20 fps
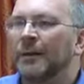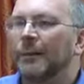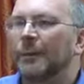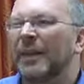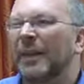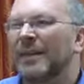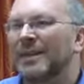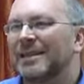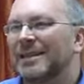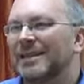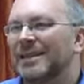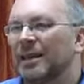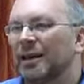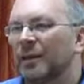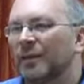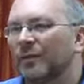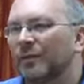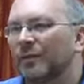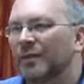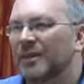there's this kind
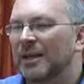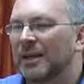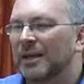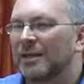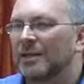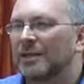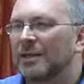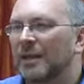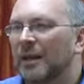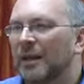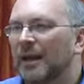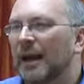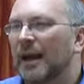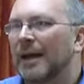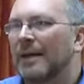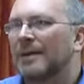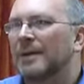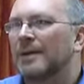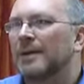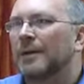of sense
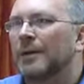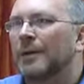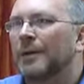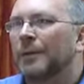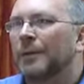that